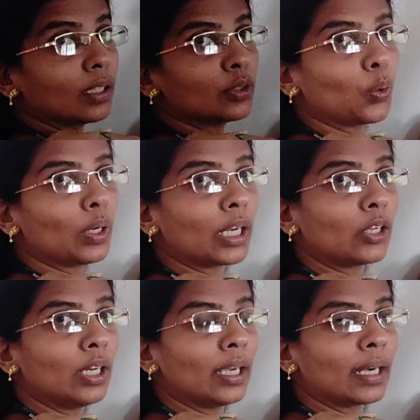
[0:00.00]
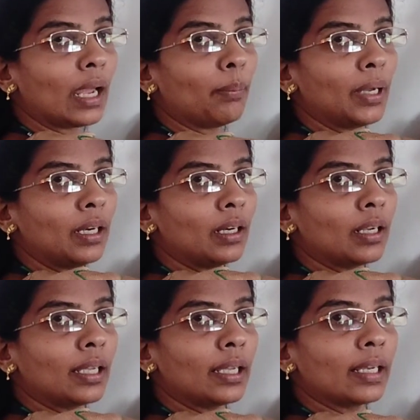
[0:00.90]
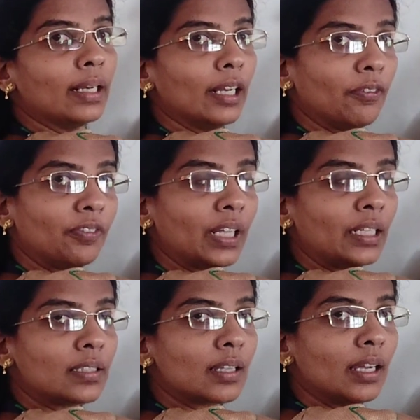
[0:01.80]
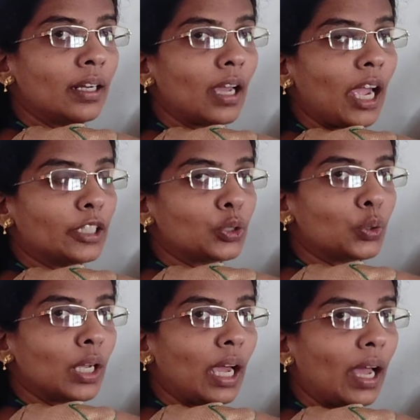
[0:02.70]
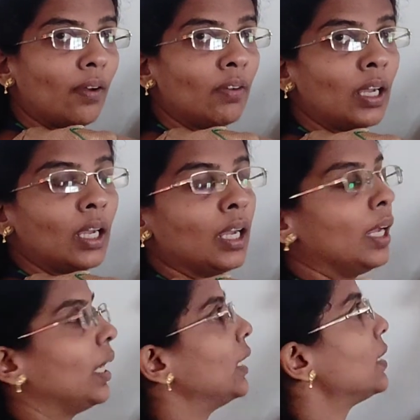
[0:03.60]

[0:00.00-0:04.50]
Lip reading: So regular grammar, left hand side, I should have a